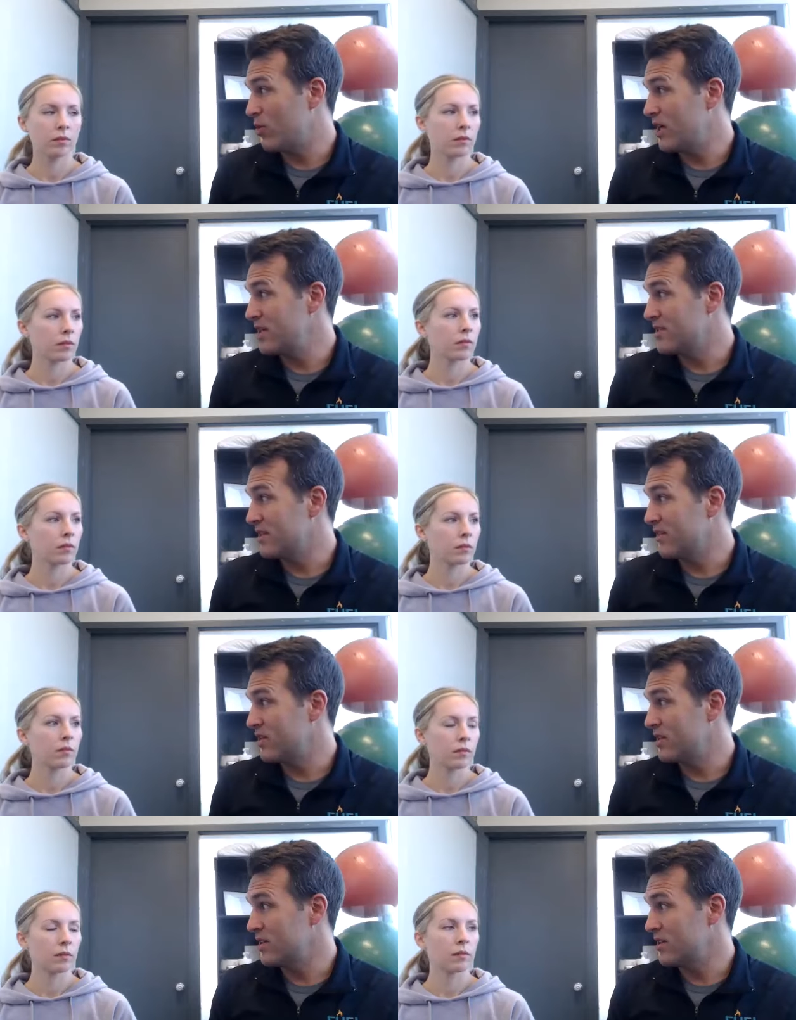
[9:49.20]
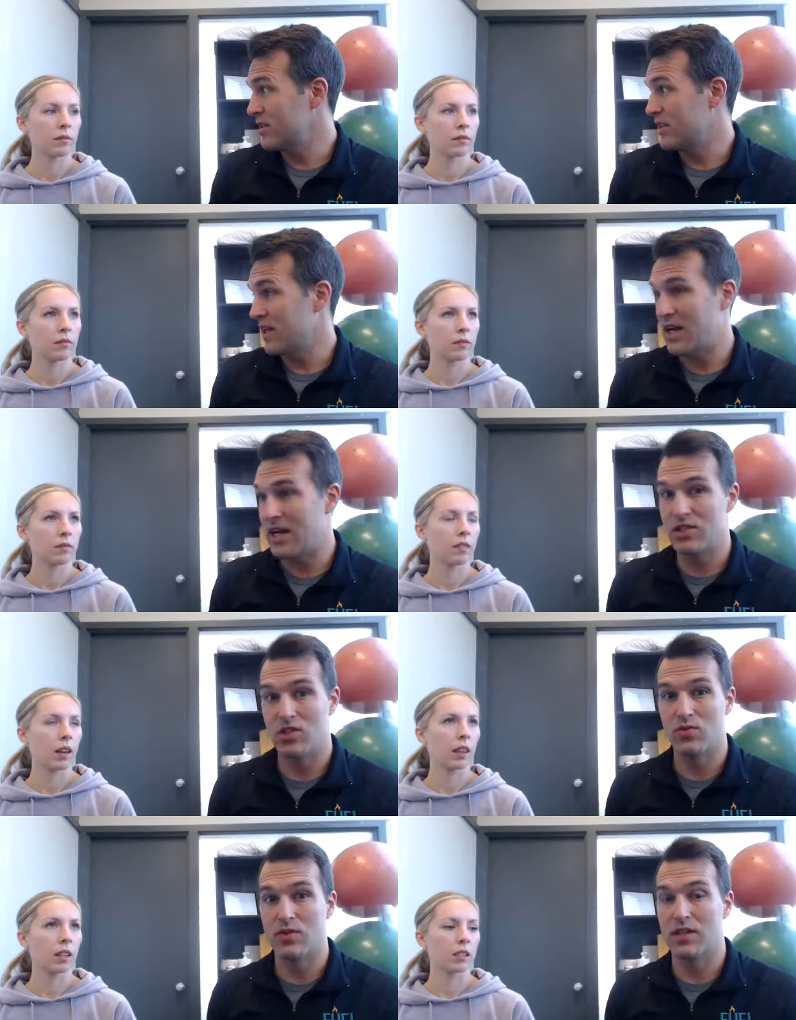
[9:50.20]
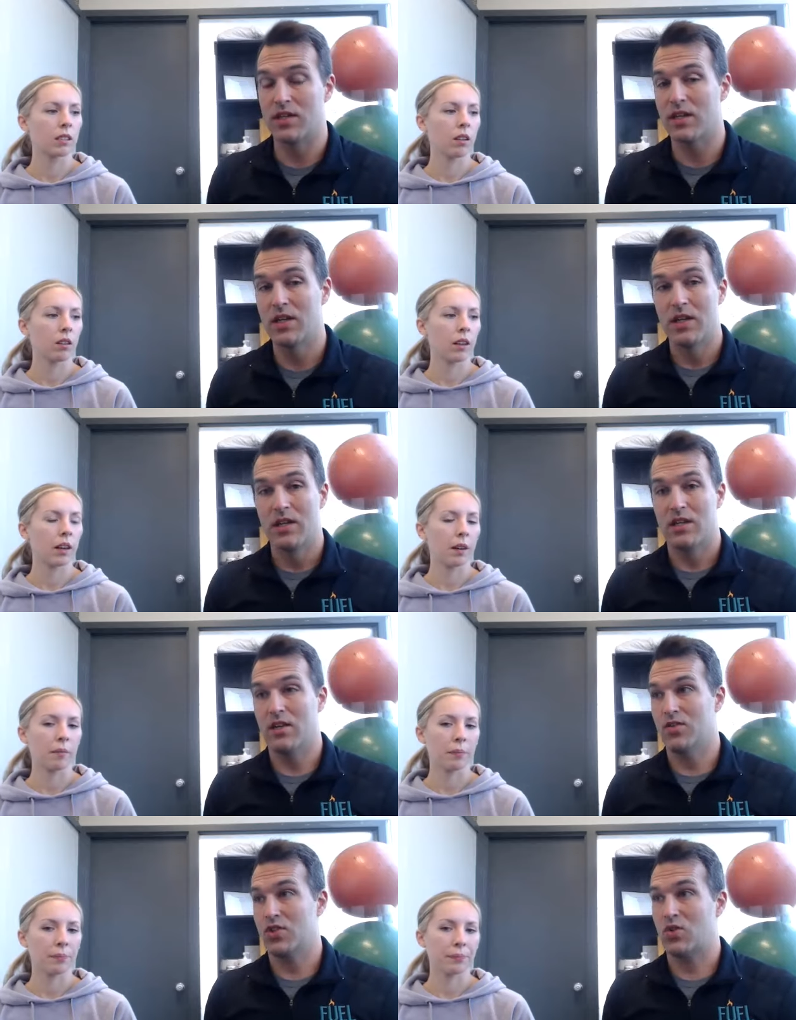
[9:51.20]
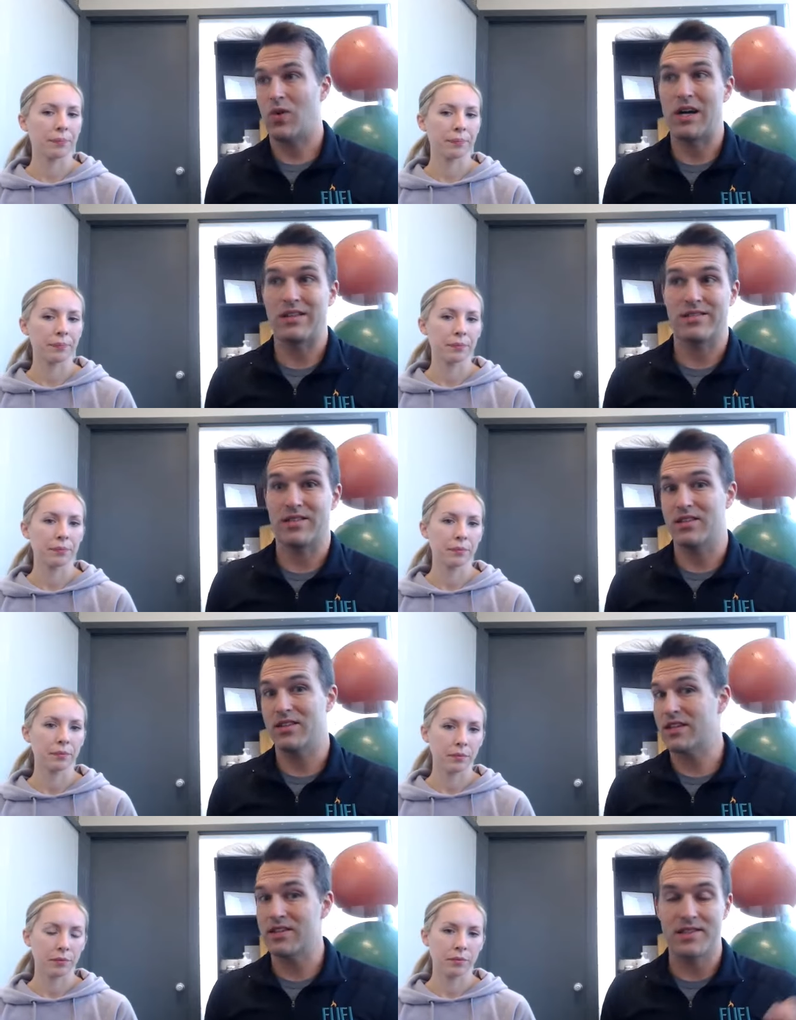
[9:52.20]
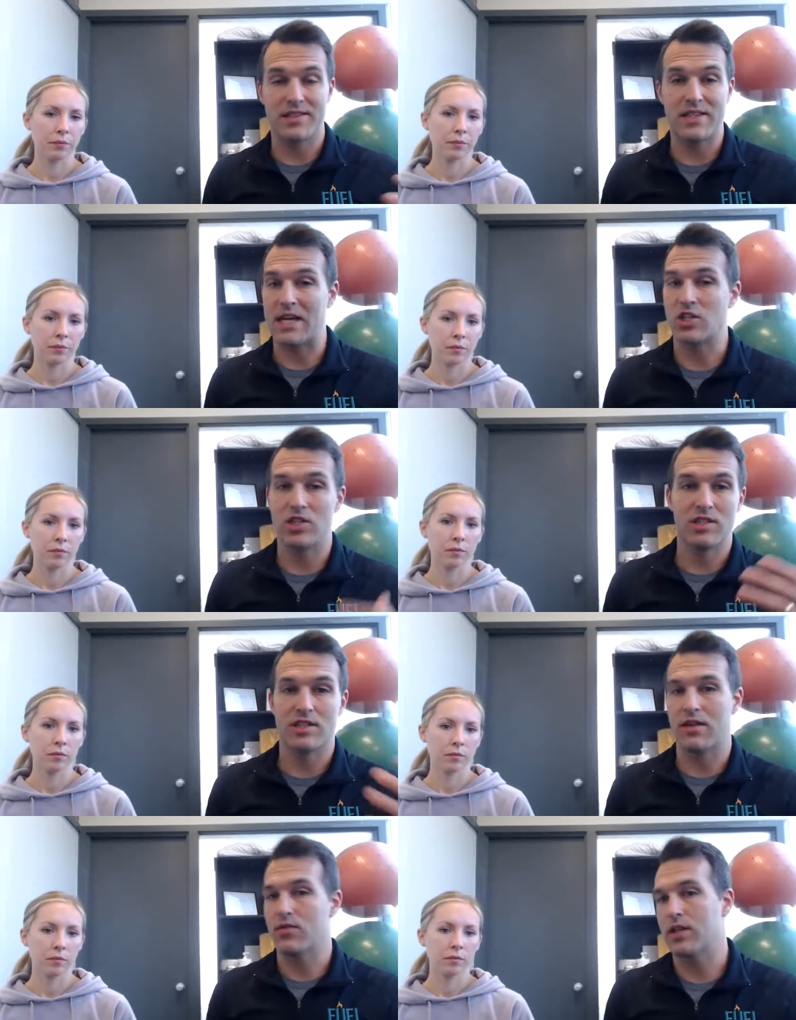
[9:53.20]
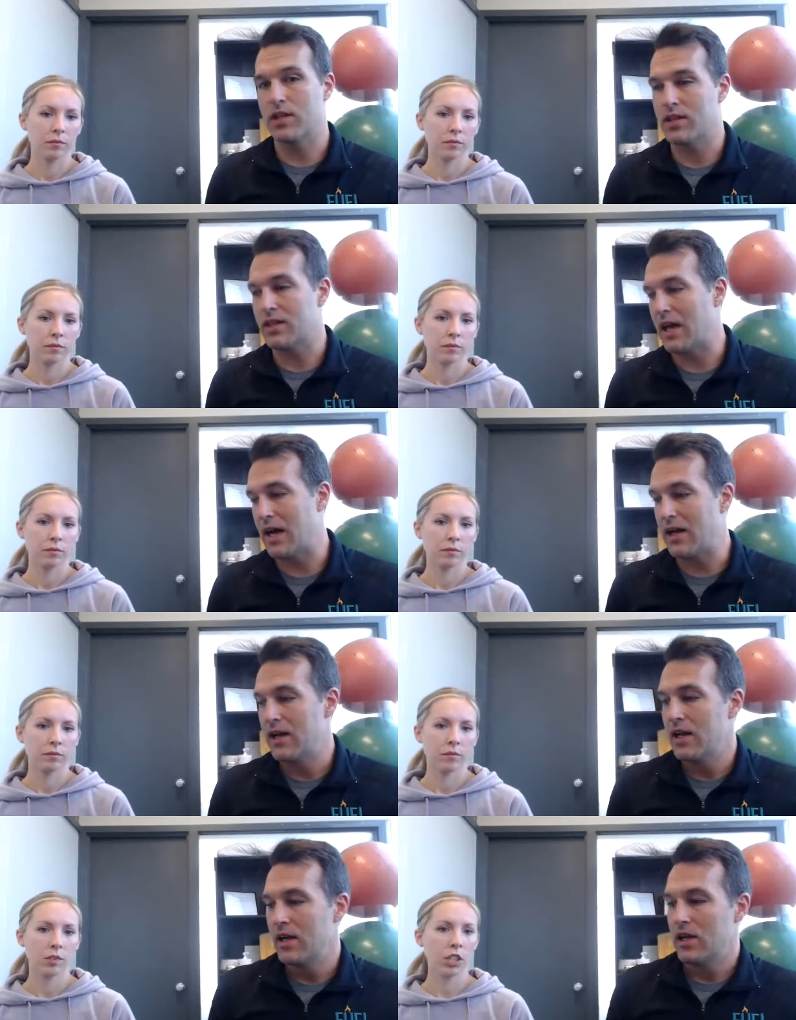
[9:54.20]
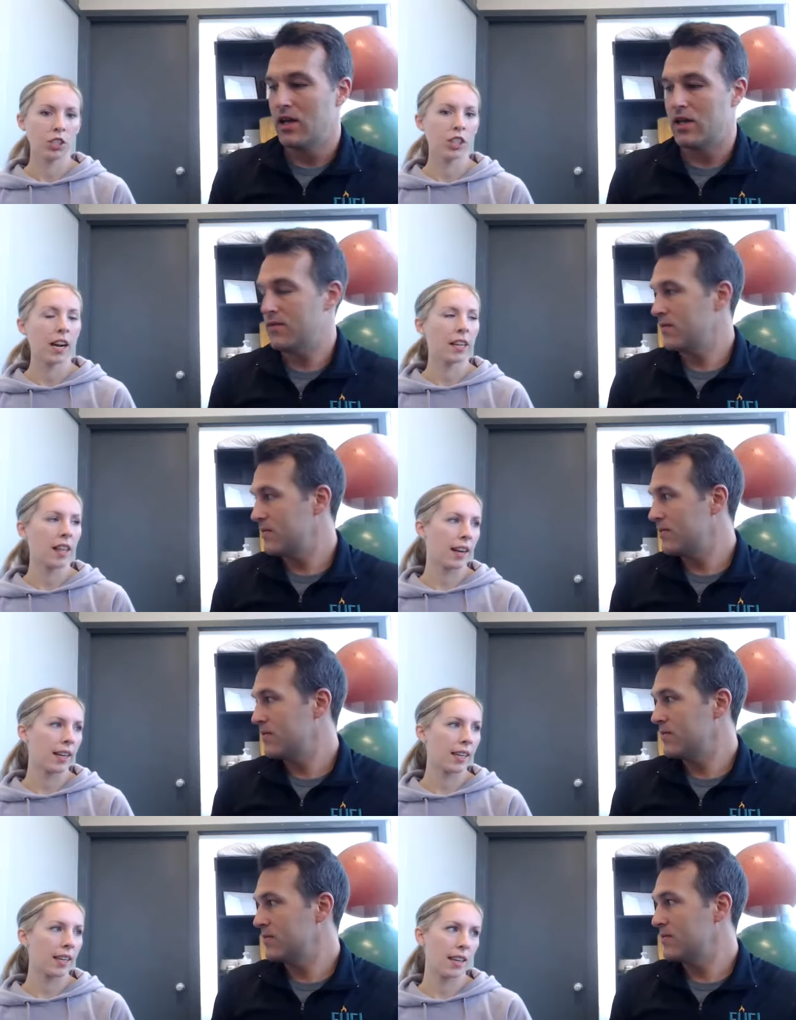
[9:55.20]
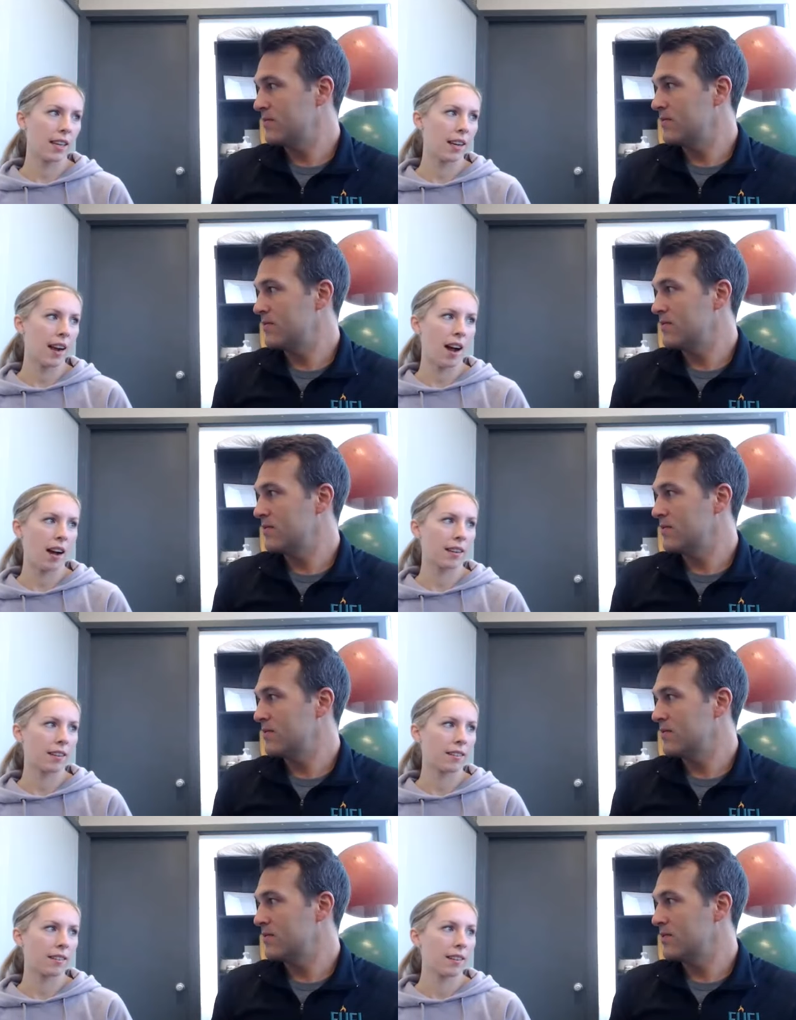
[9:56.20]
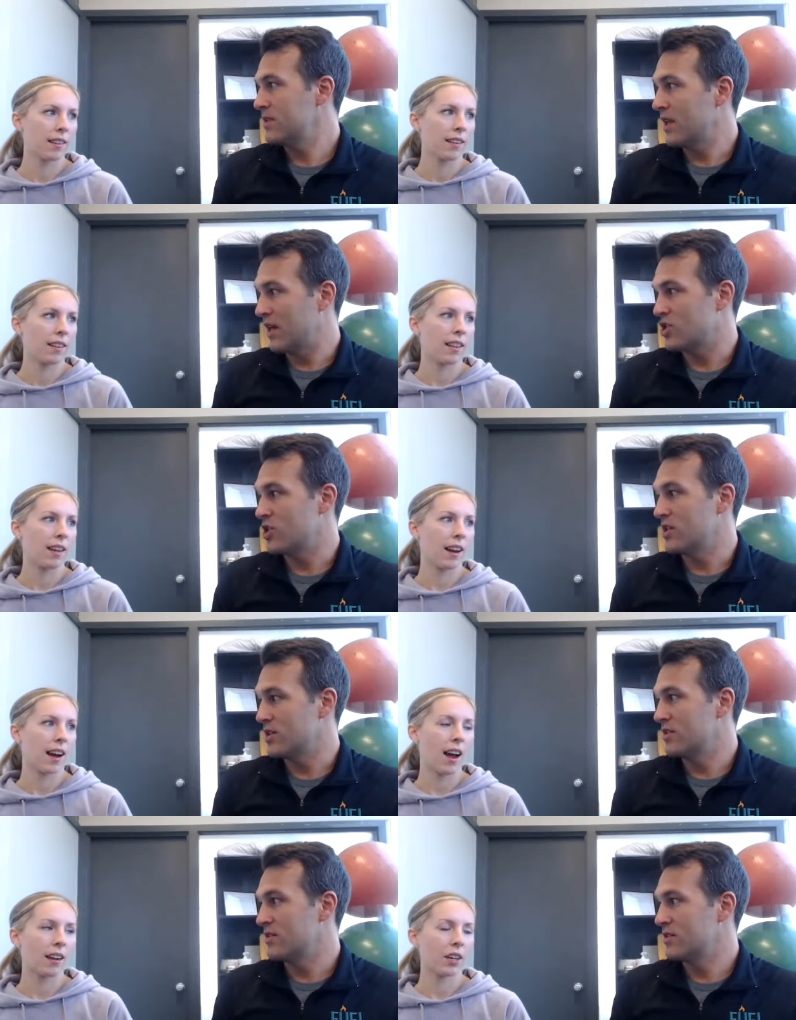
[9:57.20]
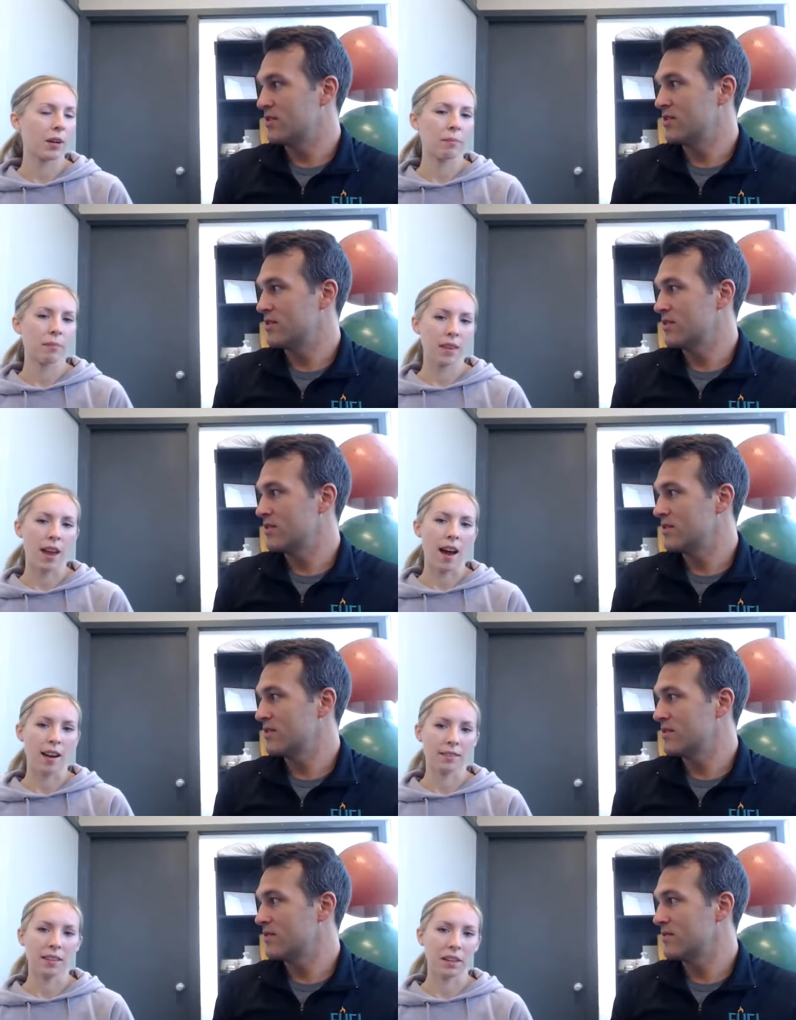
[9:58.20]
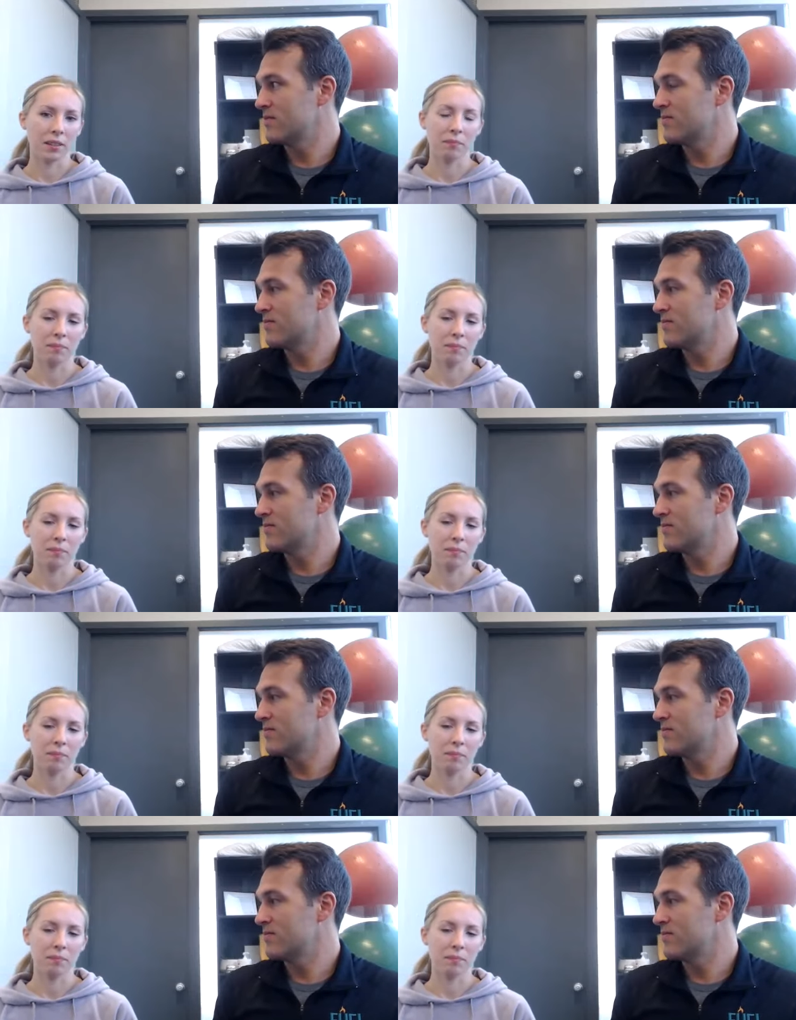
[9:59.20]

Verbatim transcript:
Speaker 1: weights and everything like that, doing, squats and cleans and snatches and everything like that.
Speaker 2: She actually got a lot of heat on.
Speaker 1: Yeah, she did. Her,
Speaker 2: like